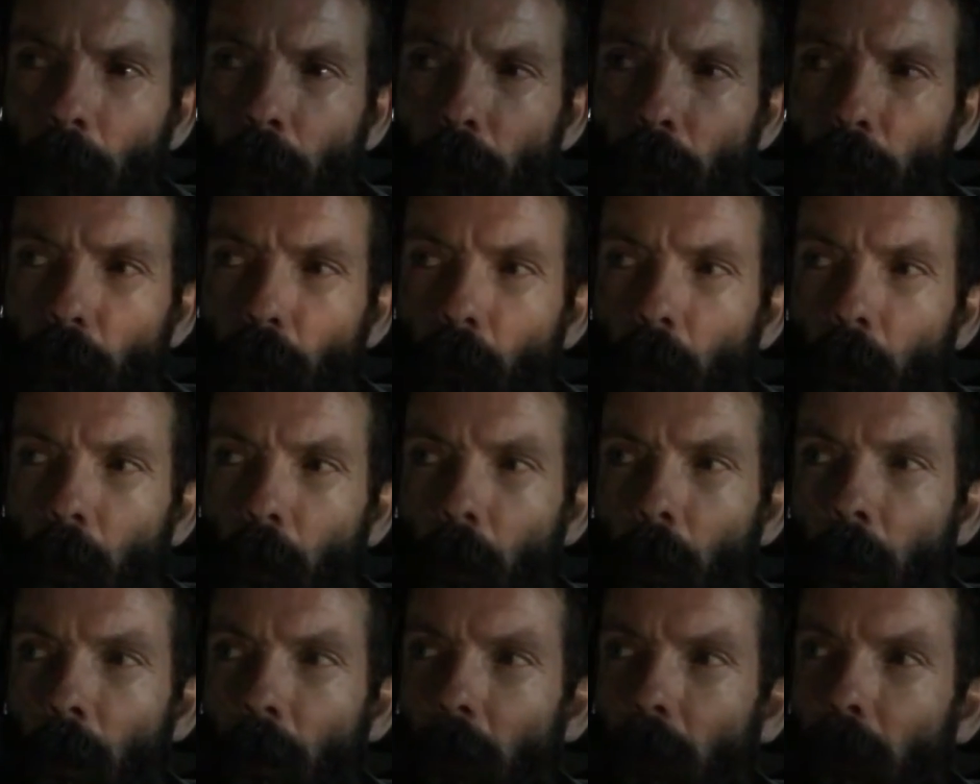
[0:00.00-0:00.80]
You
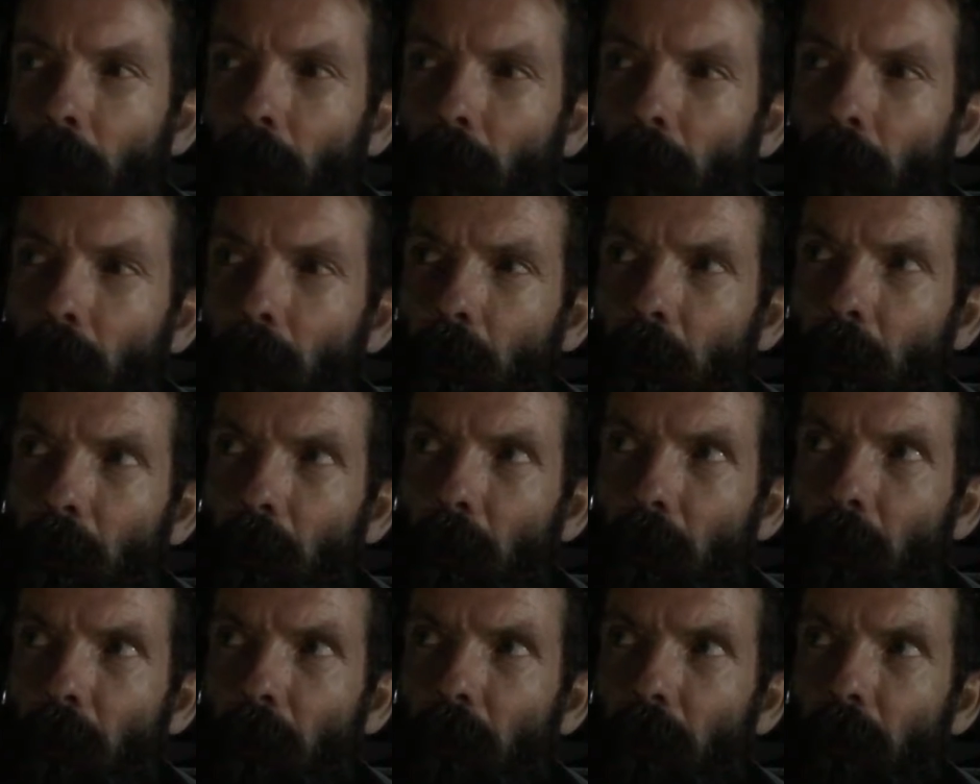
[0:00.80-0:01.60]
aren't
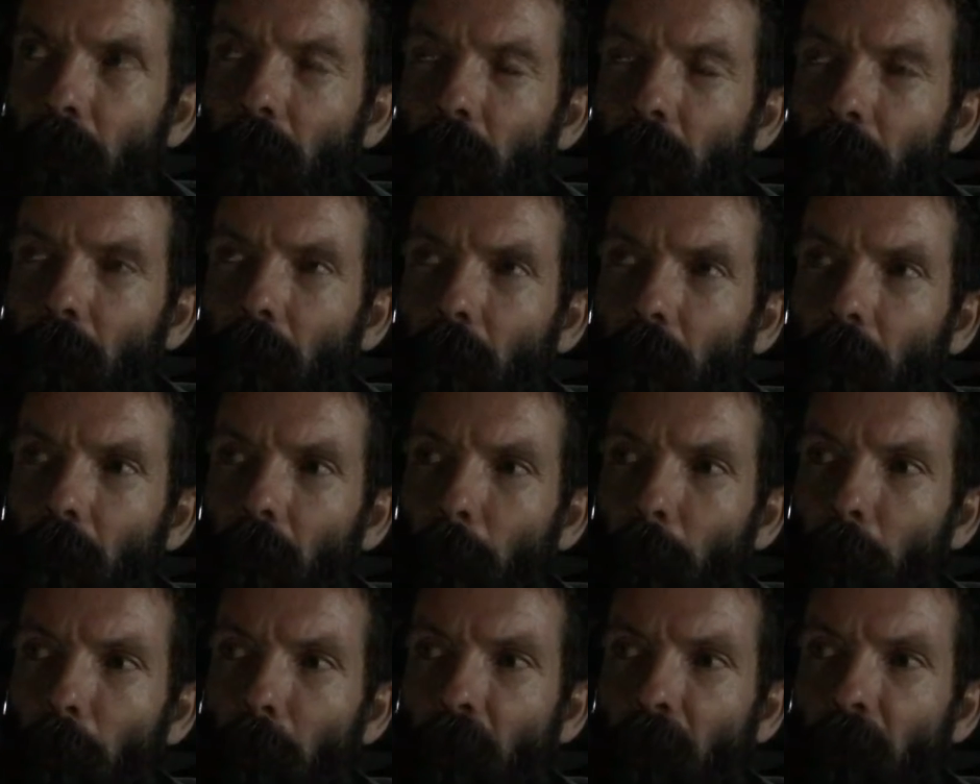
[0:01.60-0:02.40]
this
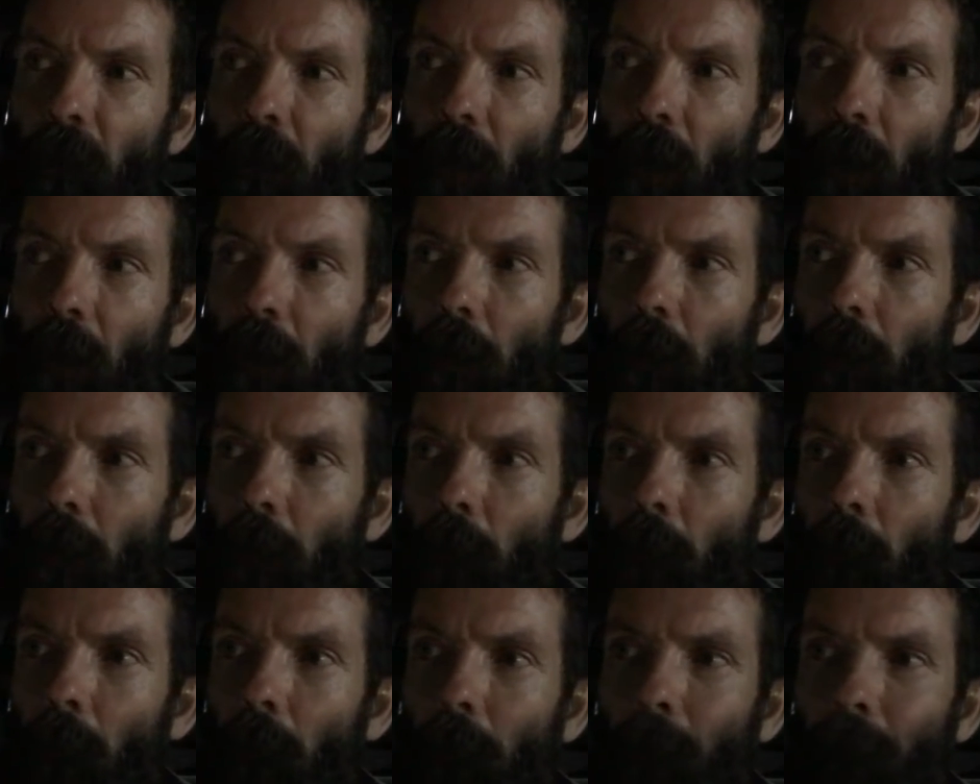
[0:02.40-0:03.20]
personality.